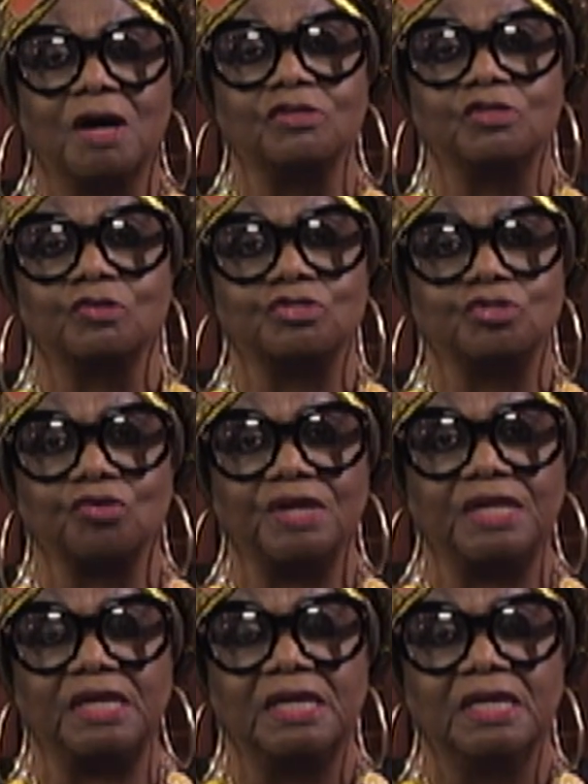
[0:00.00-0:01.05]
your
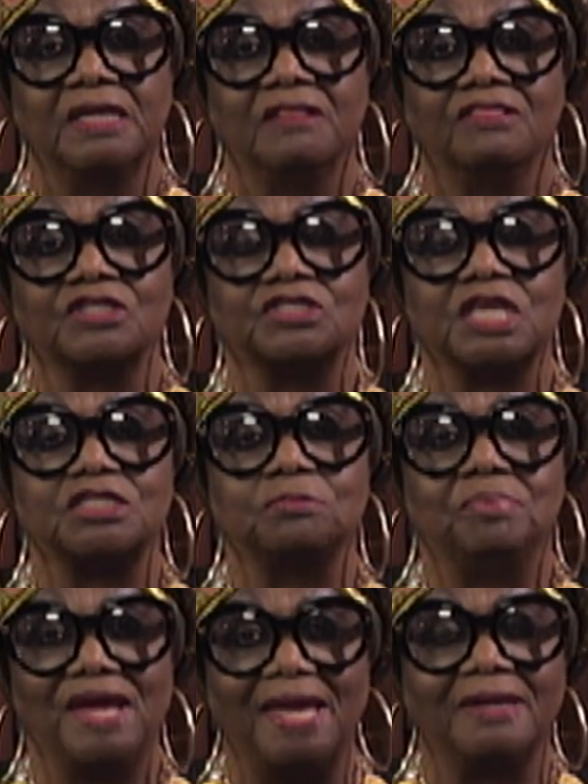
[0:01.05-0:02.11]
journey. This has
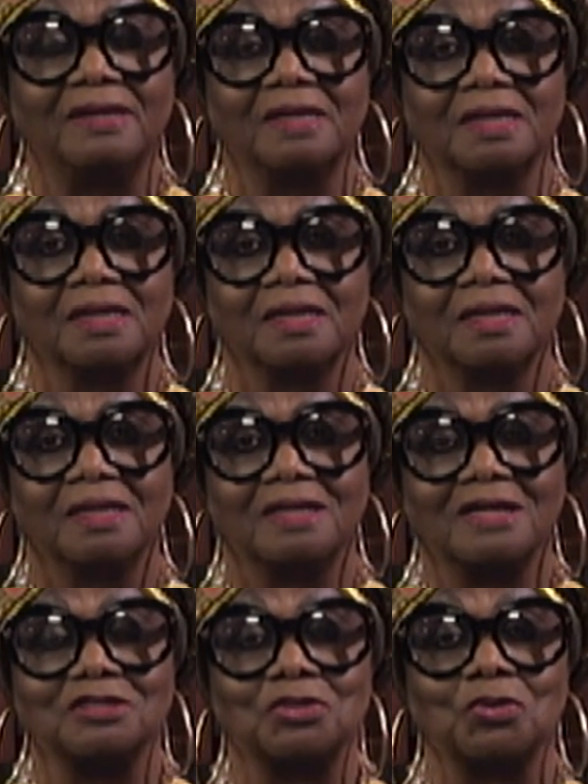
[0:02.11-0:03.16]
been
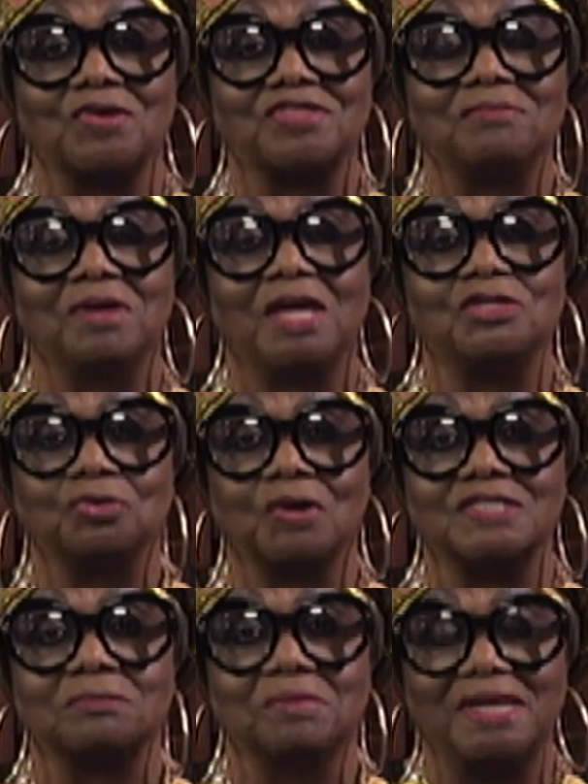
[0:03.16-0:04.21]
Dr. Dorothy
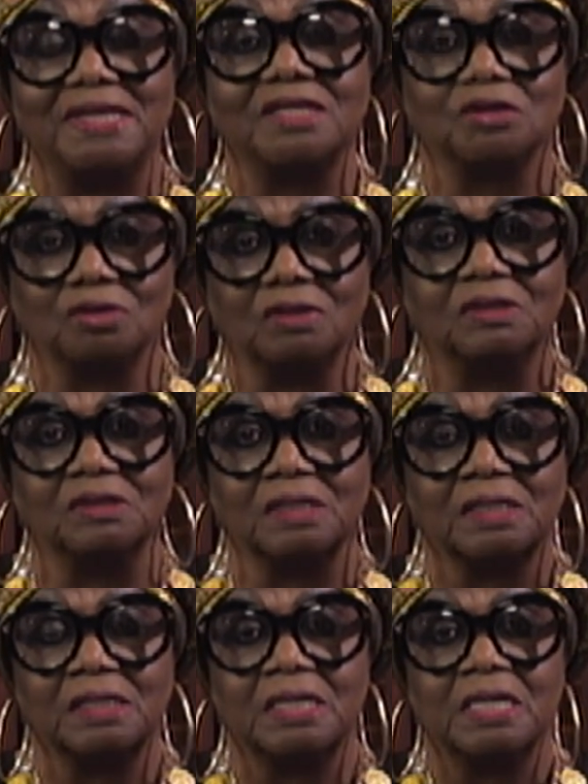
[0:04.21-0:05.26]
Bendross-Mindingall
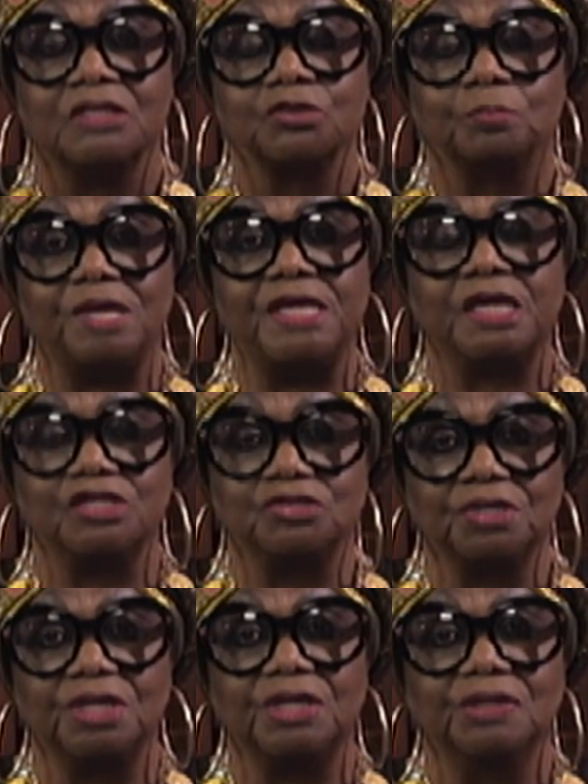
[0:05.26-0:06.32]
speaking to
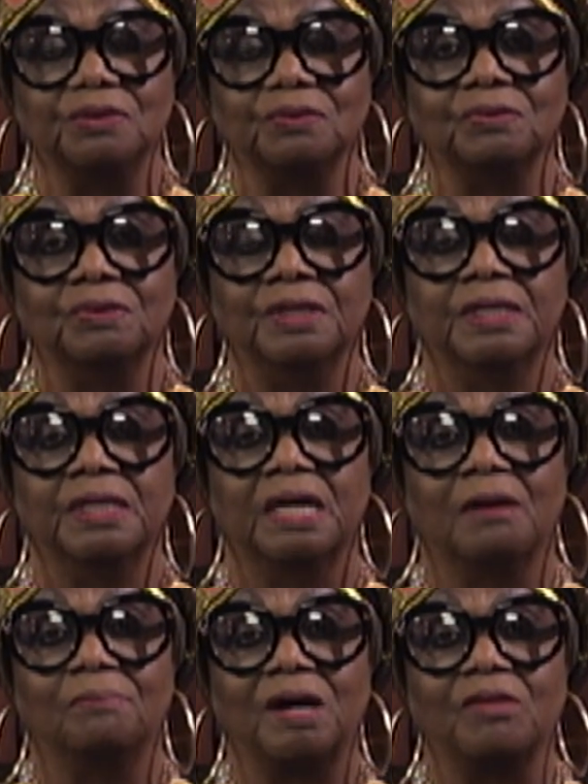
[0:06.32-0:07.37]
you
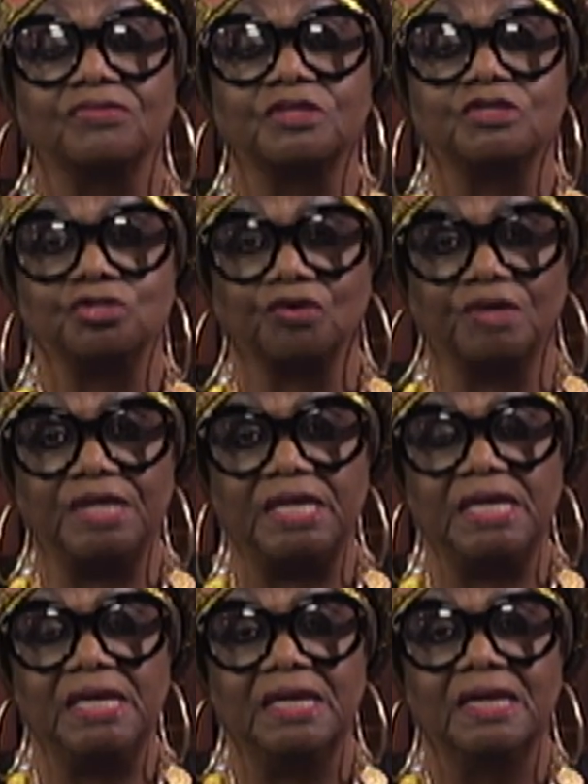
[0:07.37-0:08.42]
about the
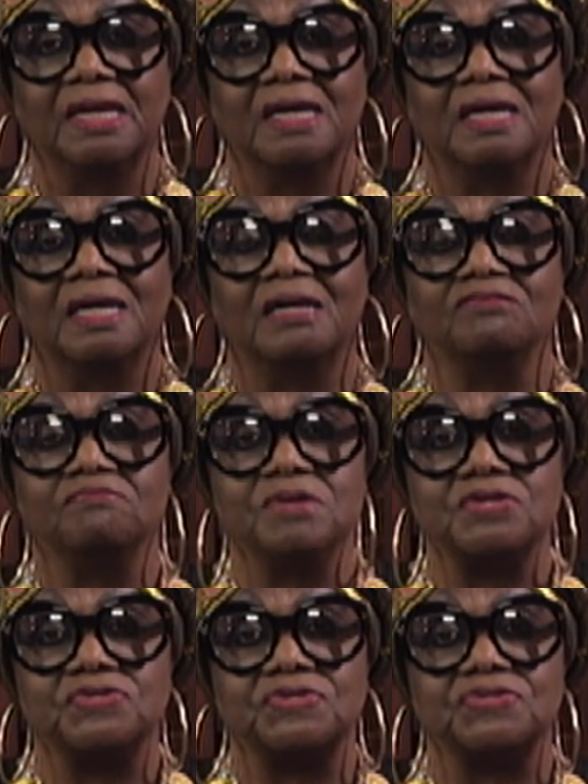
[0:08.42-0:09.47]
journey of
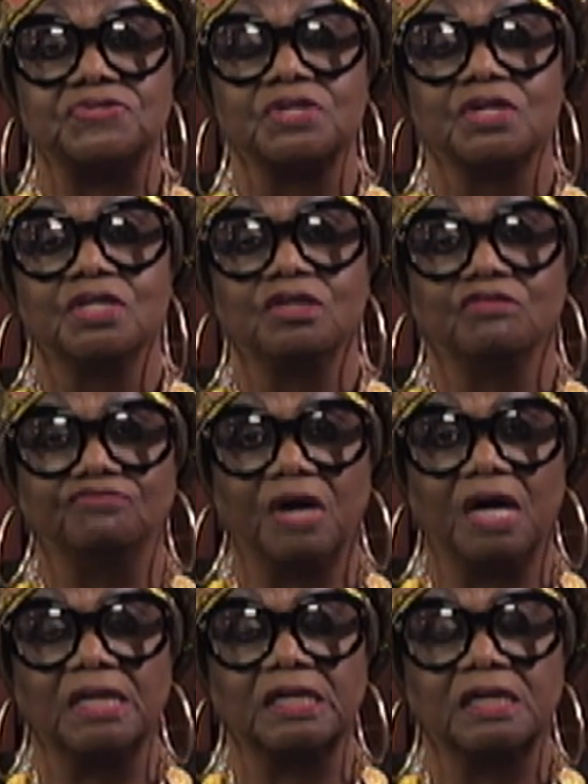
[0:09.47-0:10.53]
Mrs.
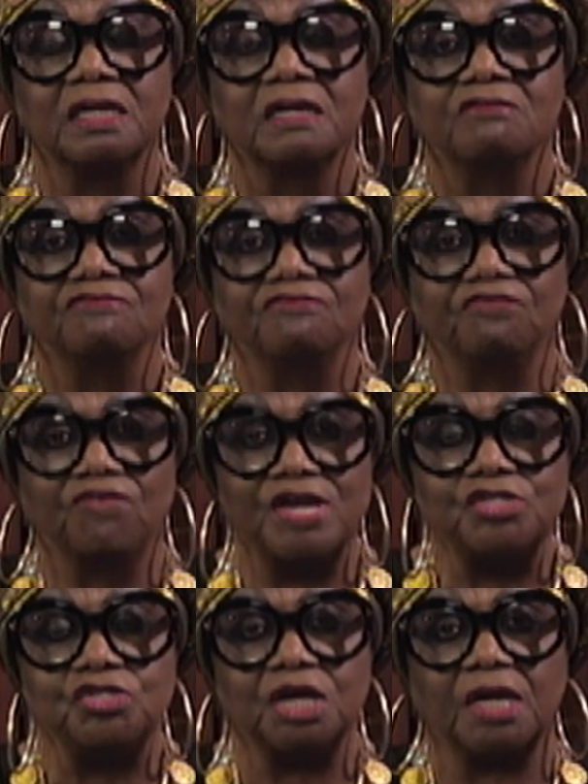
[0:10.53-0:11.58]
Eufaula
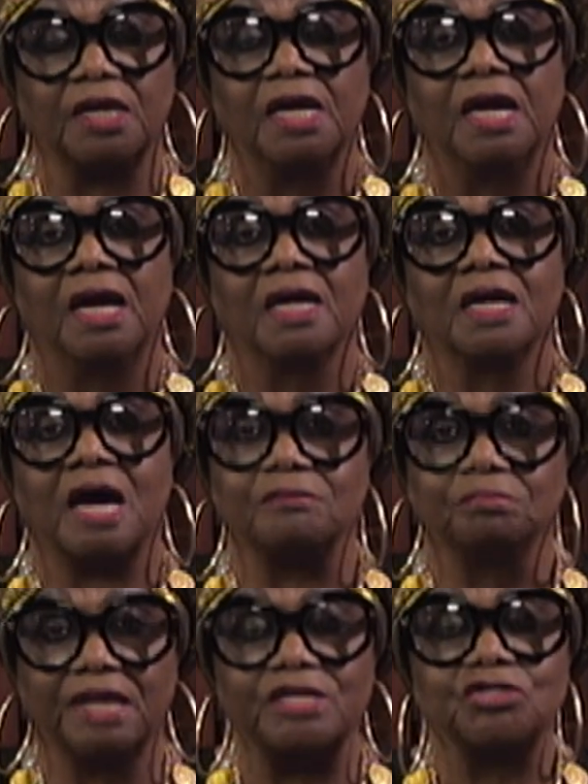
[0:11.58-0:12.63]
Frazier. God
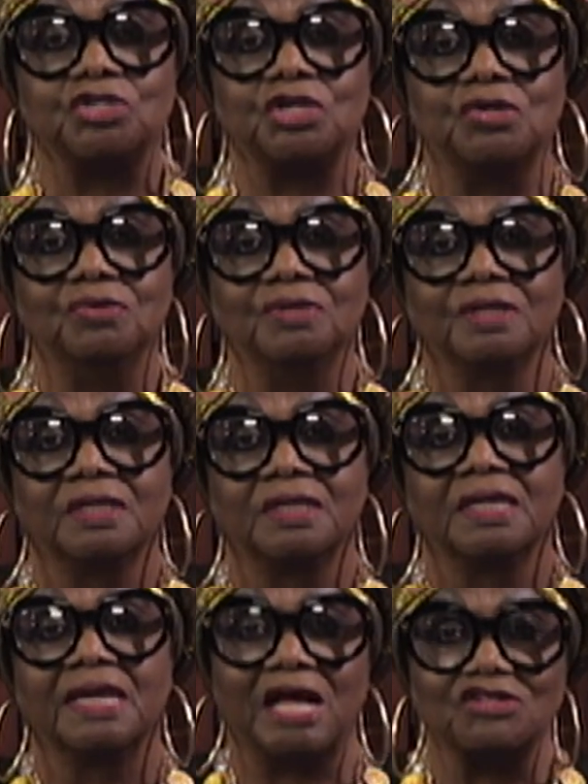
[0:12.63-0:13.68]
bless you,
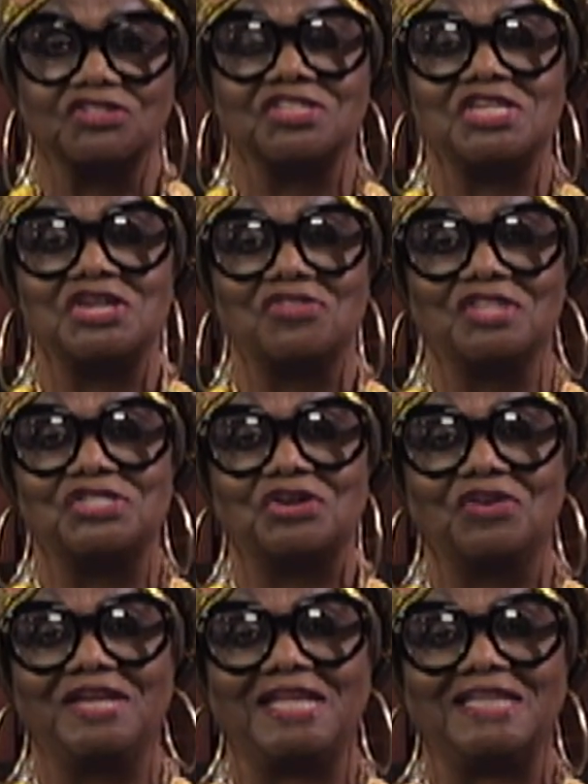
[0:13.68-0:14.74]
and I'll see you on the journey.